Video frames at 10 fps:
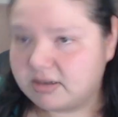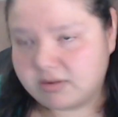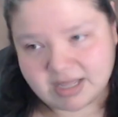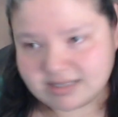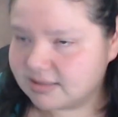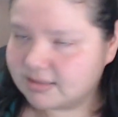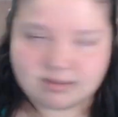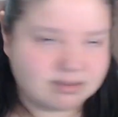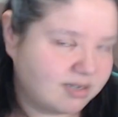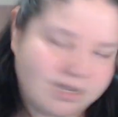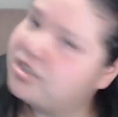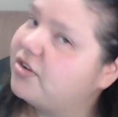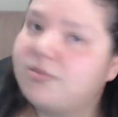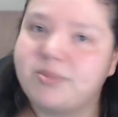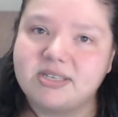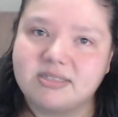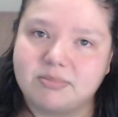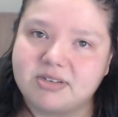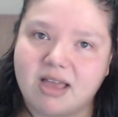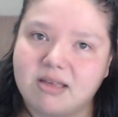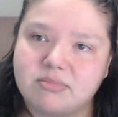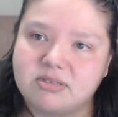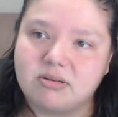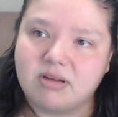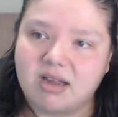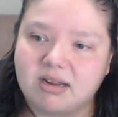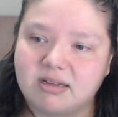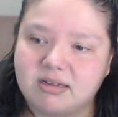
that's the nature of the beast sometimes. You gotta